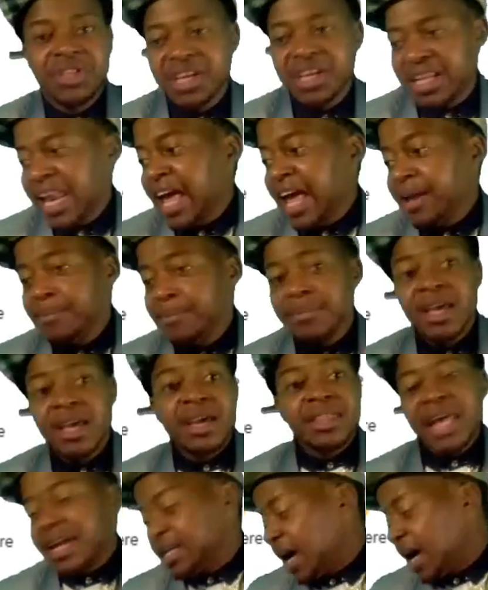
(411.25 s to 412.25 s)
the claim
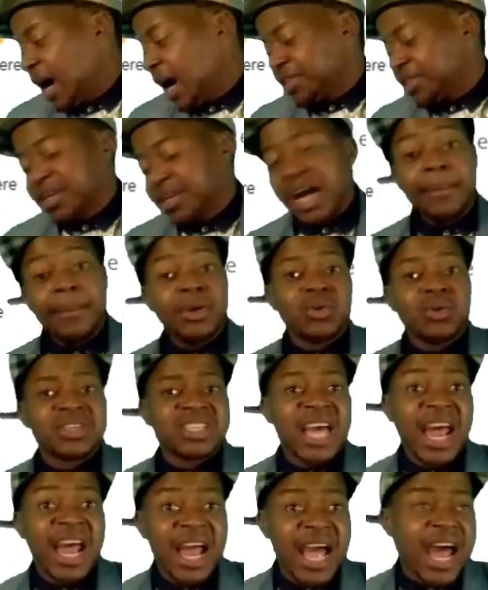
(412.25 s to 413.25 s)
that the army
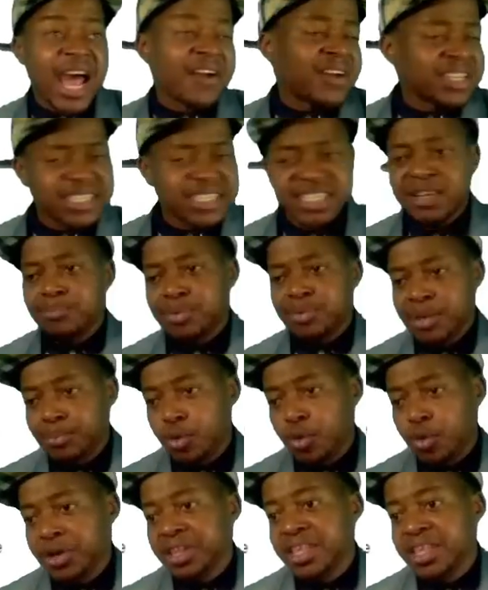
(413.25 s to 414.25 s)
was harassing
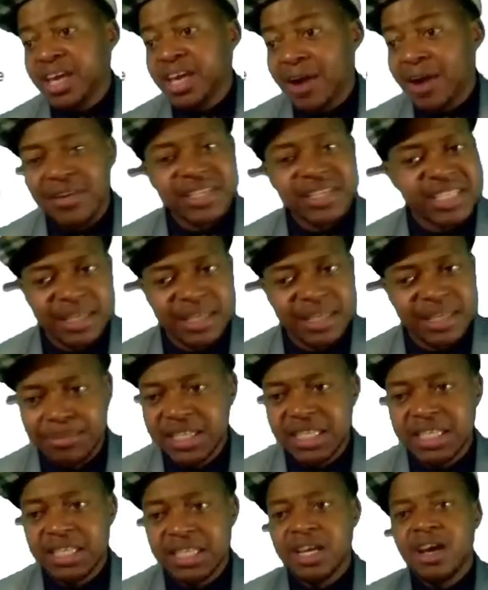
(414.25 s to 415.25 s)
people in the Harare
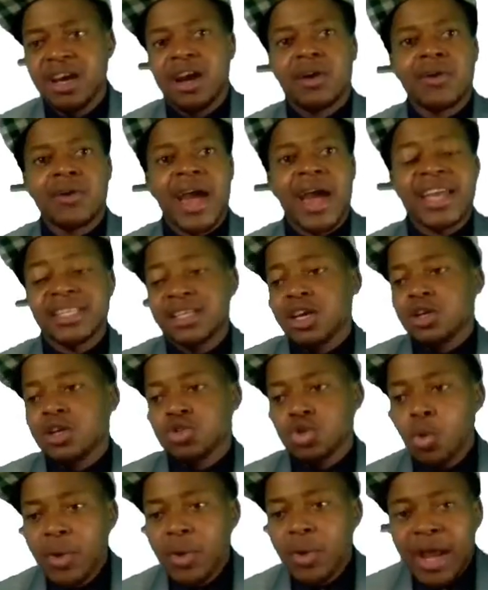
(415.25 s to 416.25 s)
CBD, right?
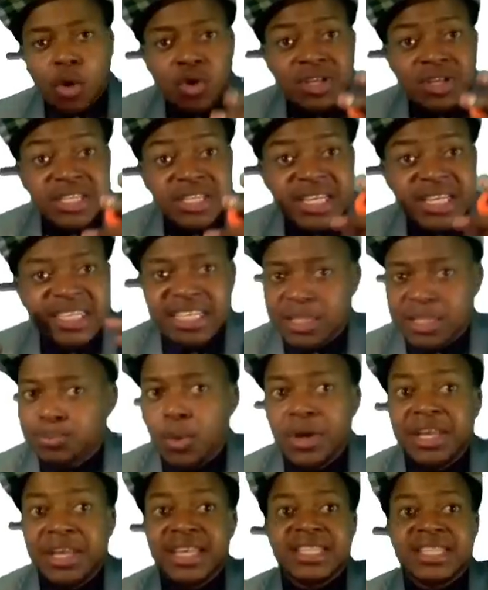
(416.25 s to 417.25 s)
So we are causing
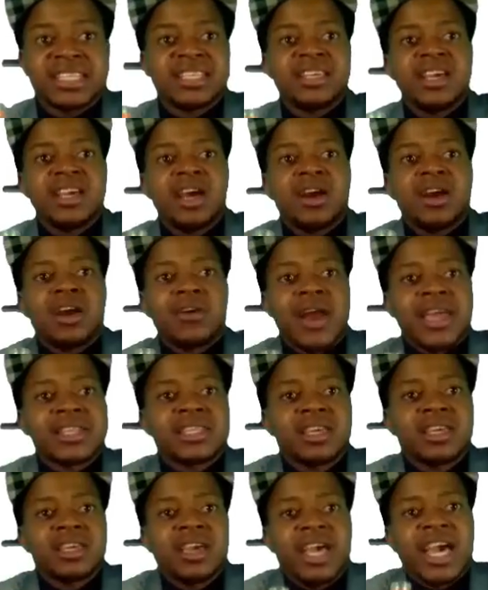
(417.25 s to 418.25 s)
despondency,
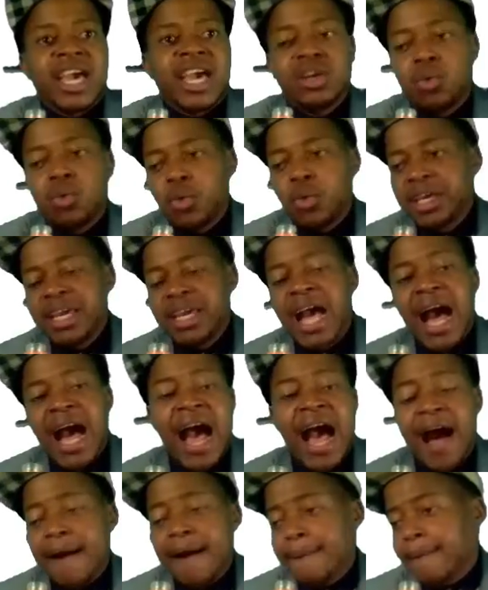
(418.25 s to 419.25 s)
right? And we
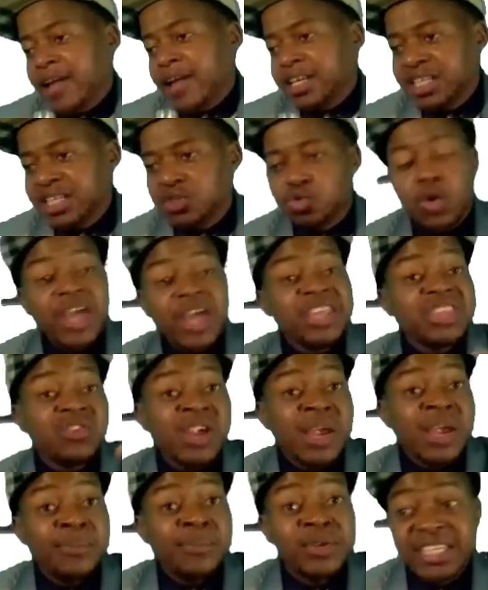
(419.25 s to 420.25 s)
are destroying
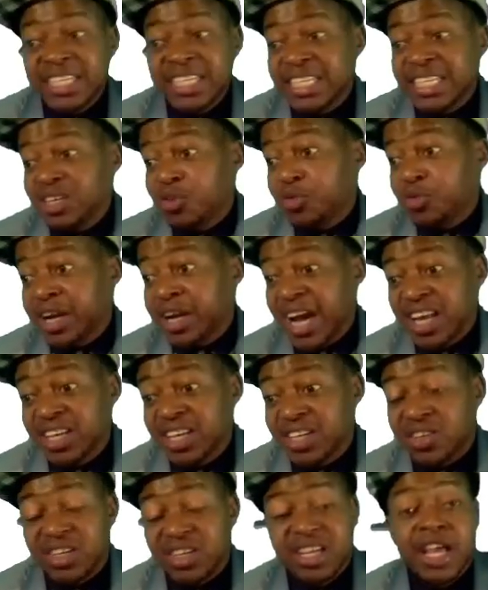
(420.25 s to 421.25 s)
the reputation of a
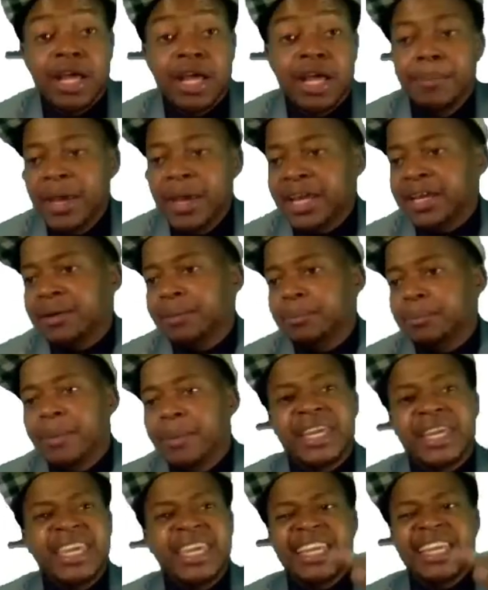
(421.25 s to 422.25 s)
country,
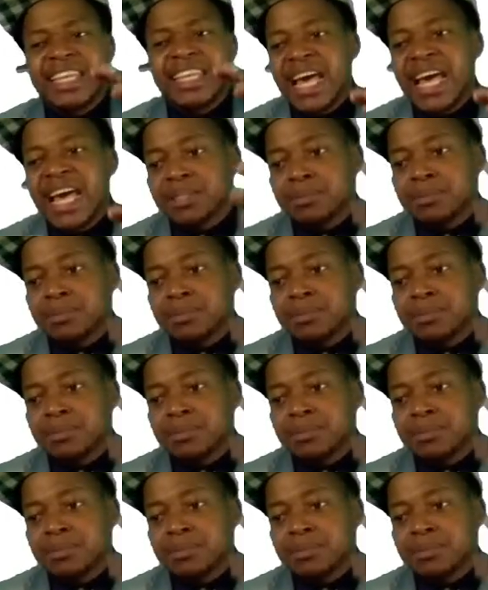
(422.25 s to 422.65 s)
making